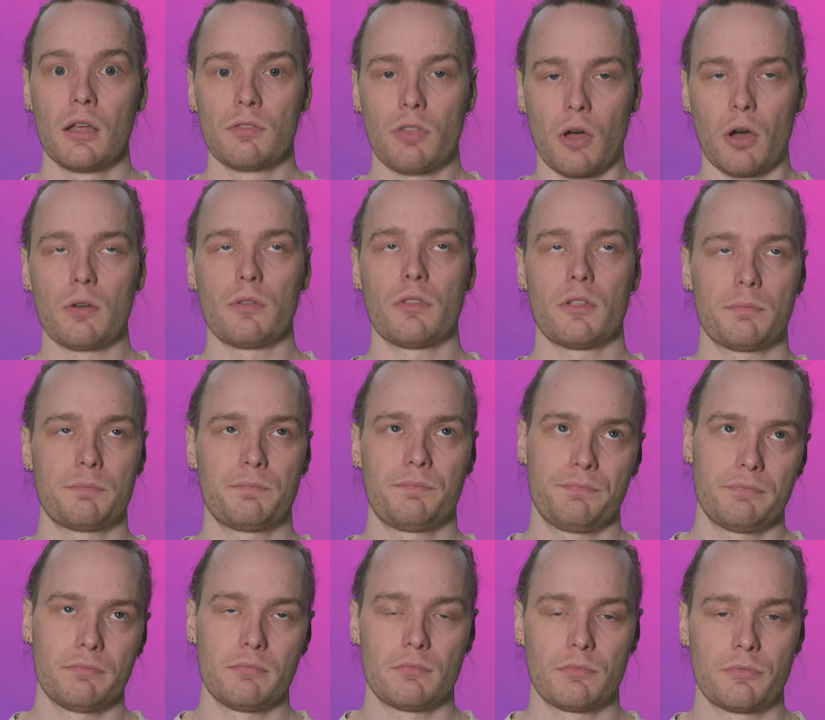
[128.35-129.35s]
Though the
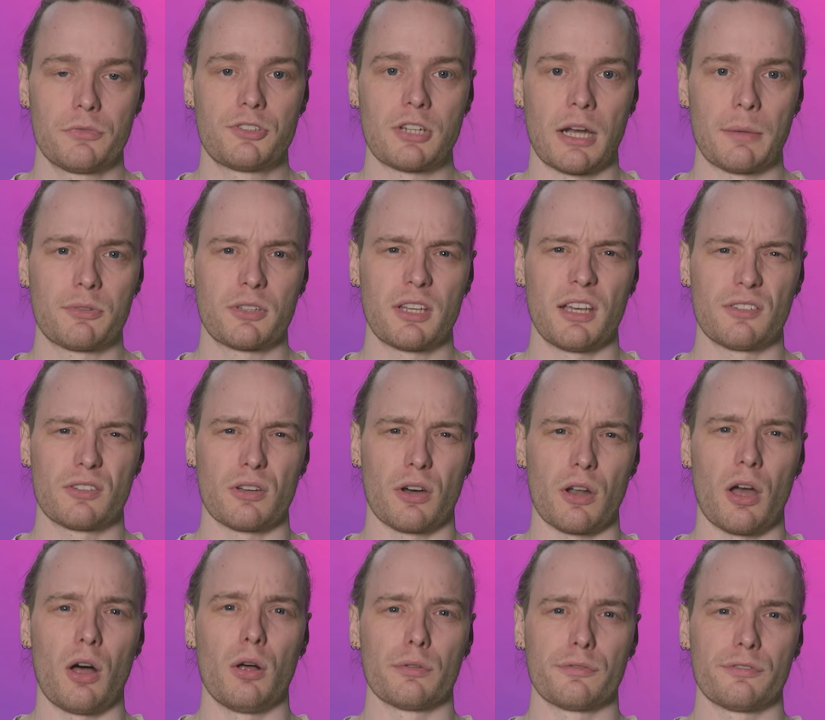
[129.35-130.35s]
jump scares
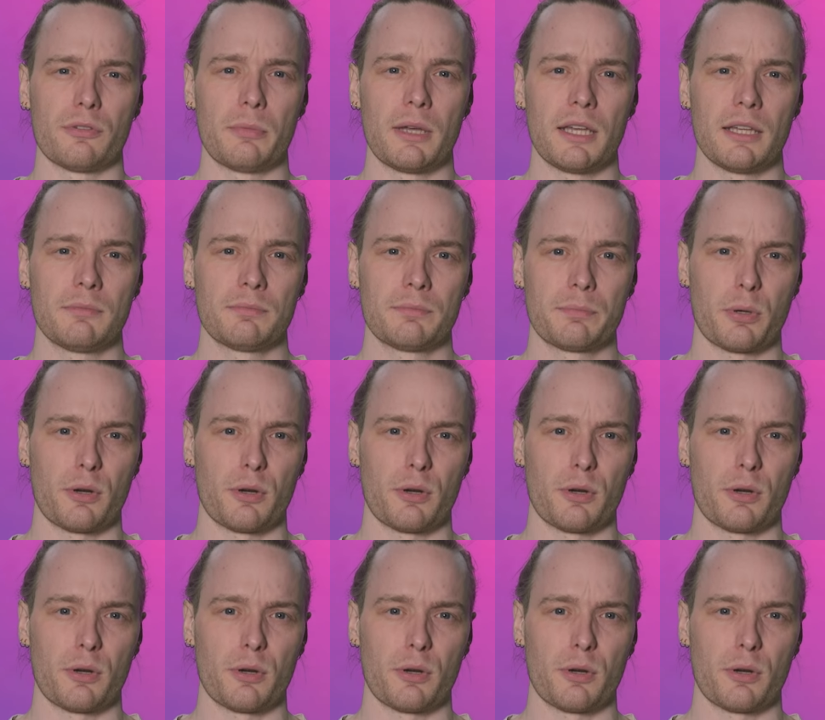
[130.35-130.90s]
got old for me,